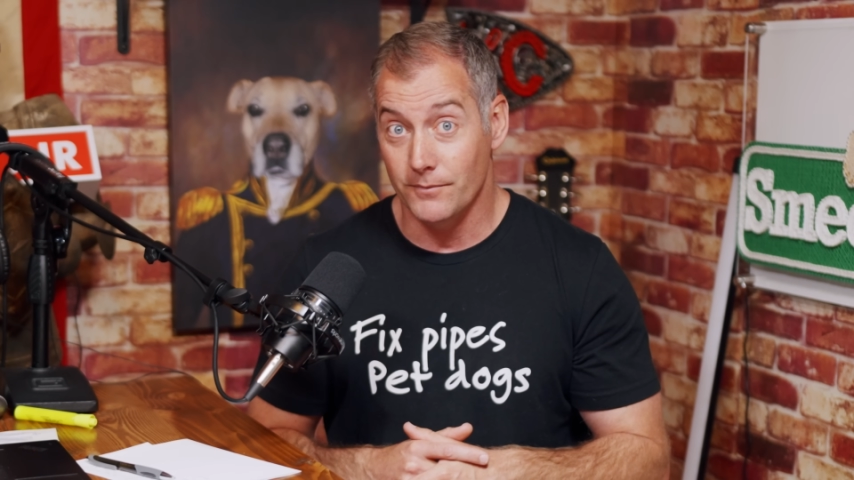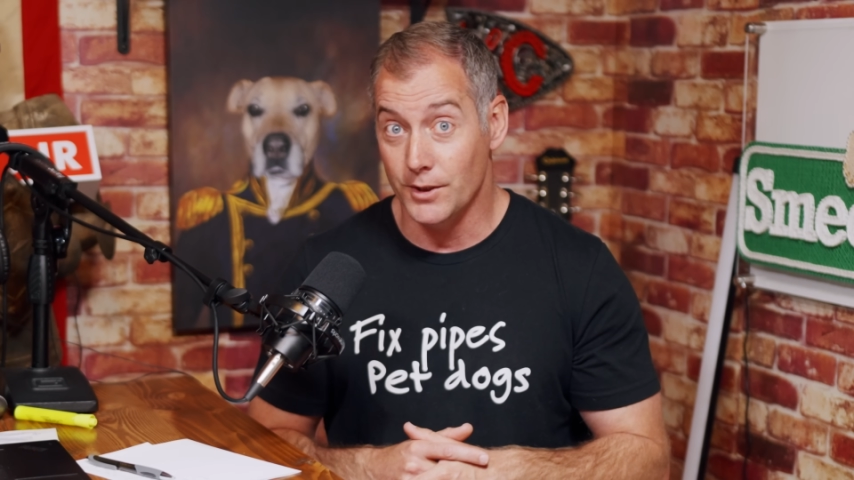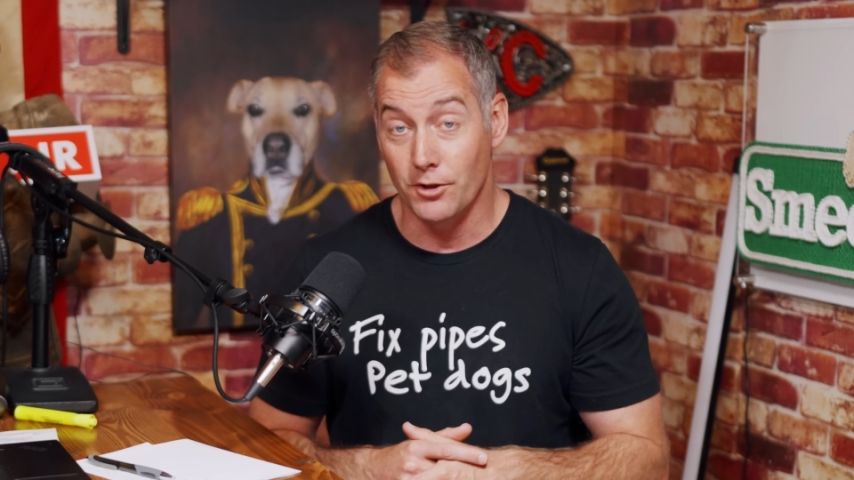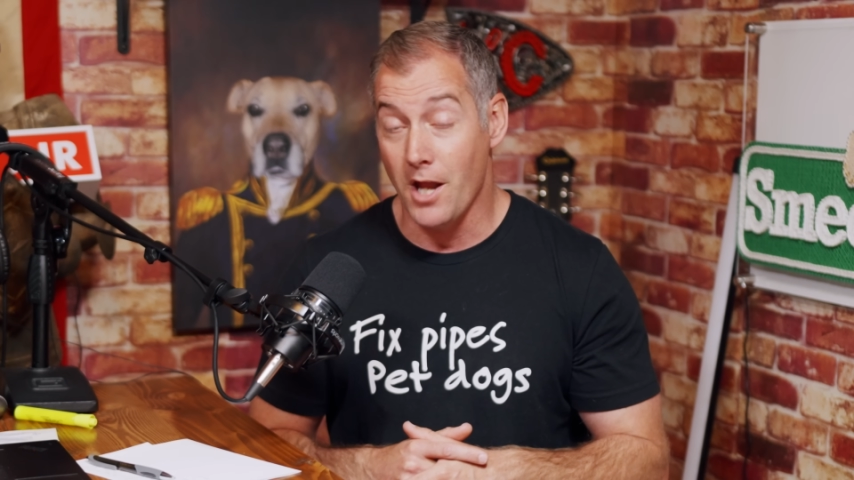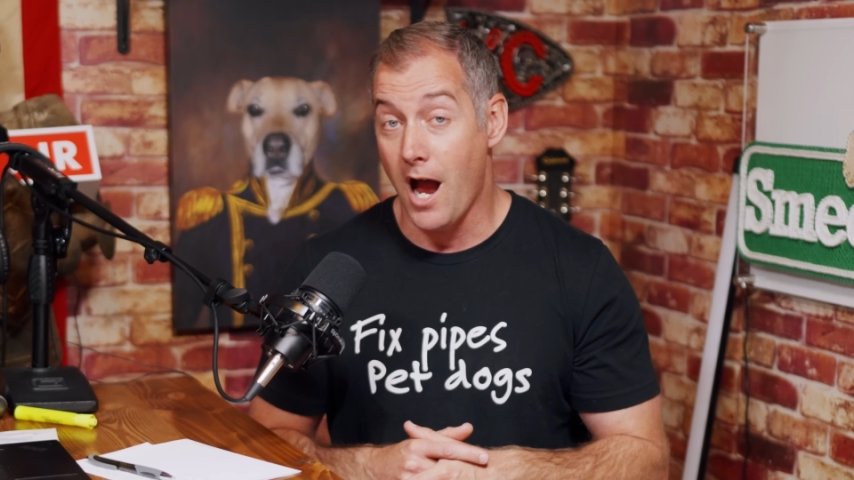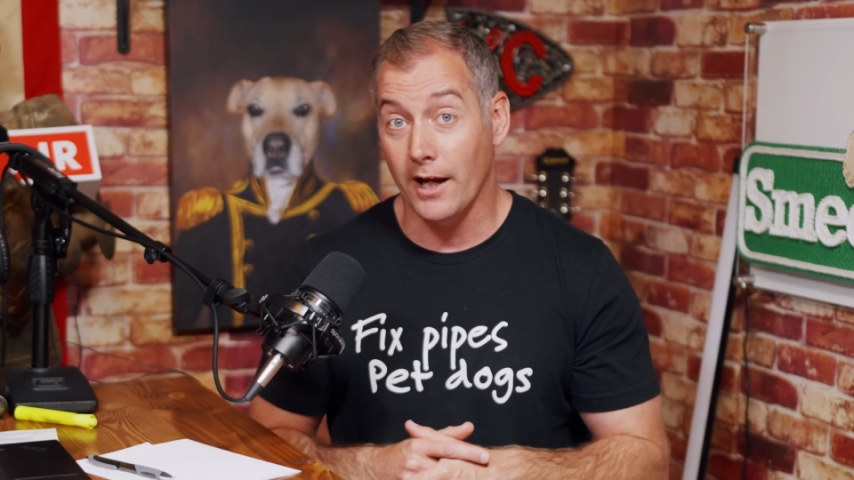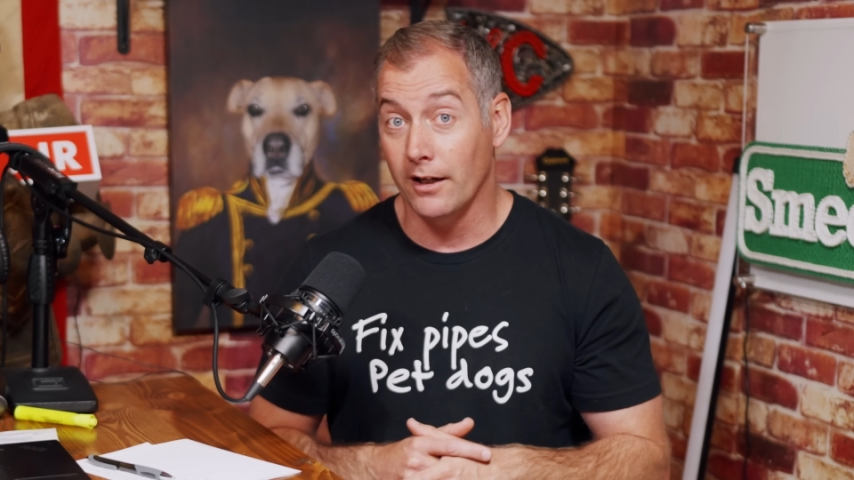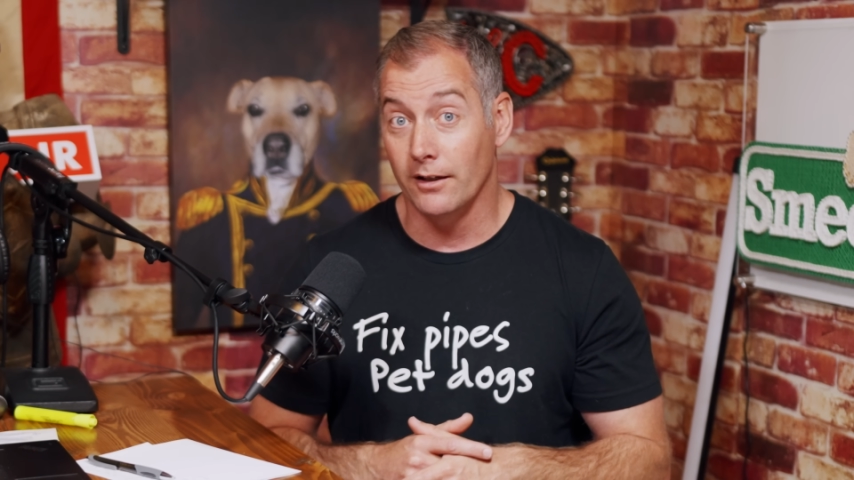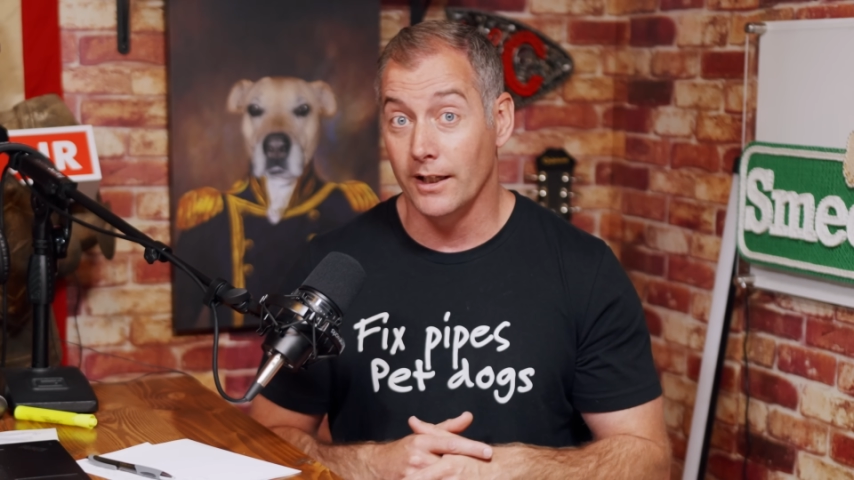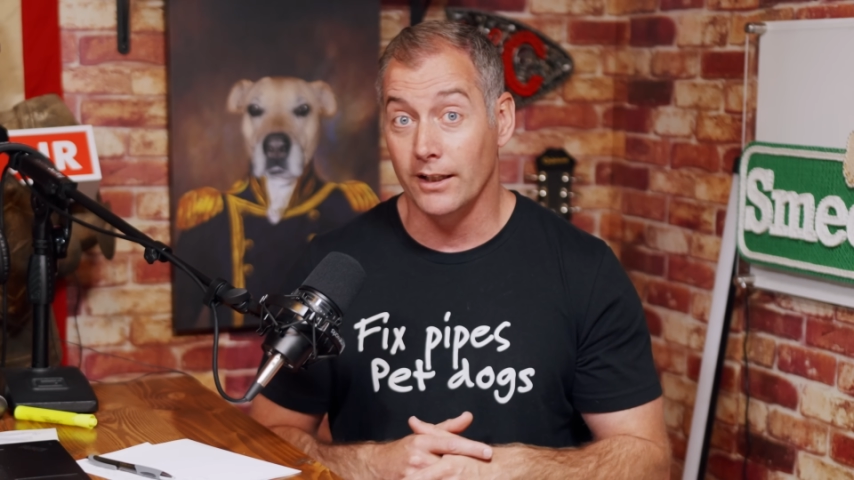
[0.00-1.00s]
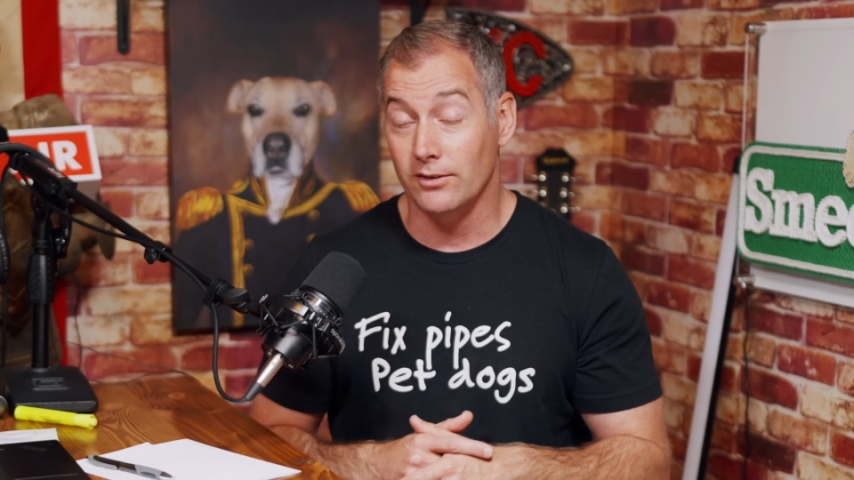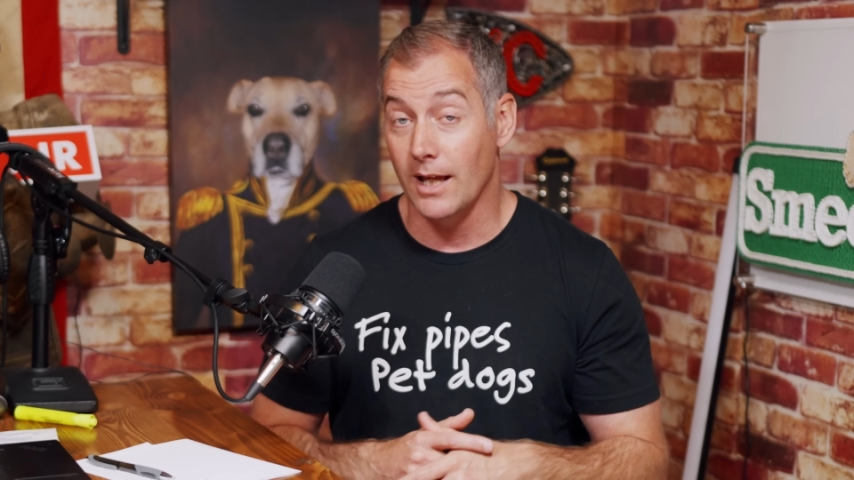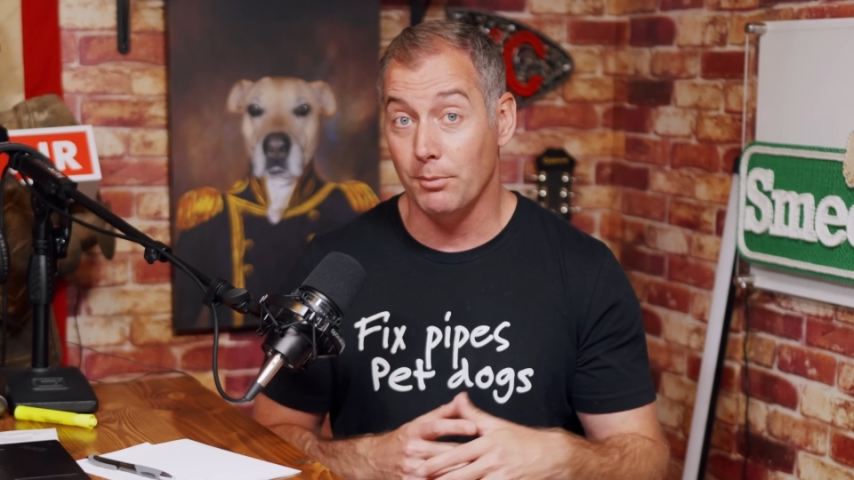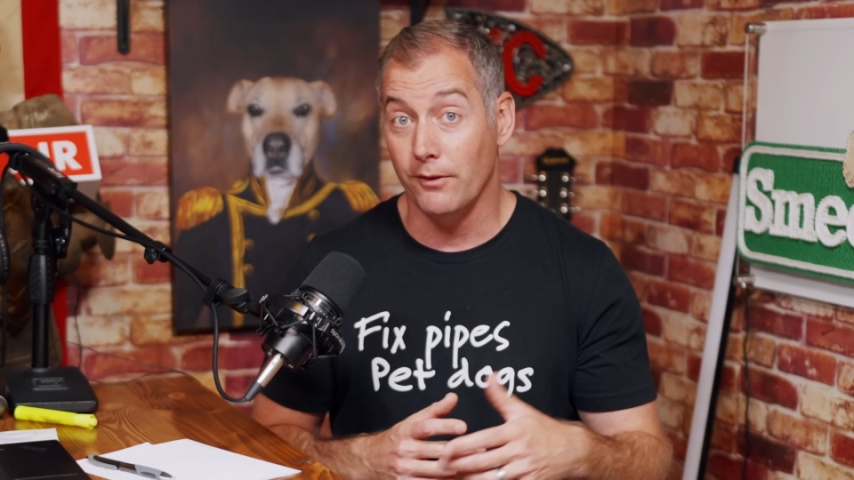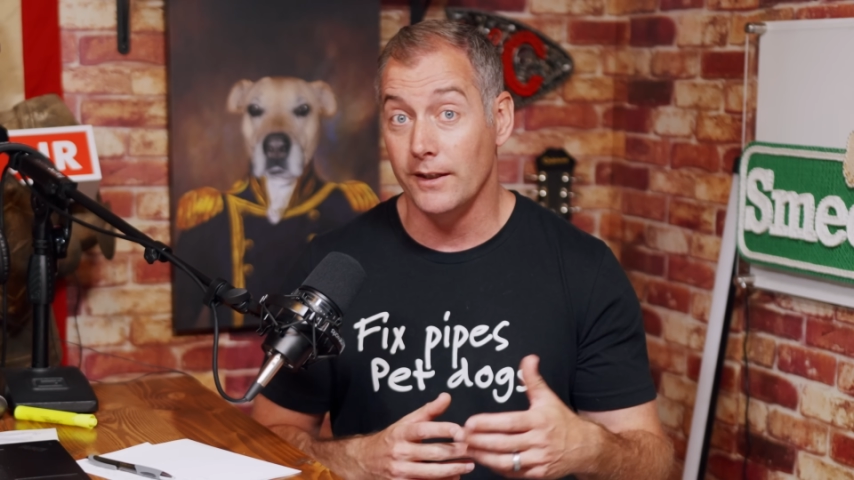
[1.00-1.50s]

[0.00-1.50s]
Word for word: you're not going to accept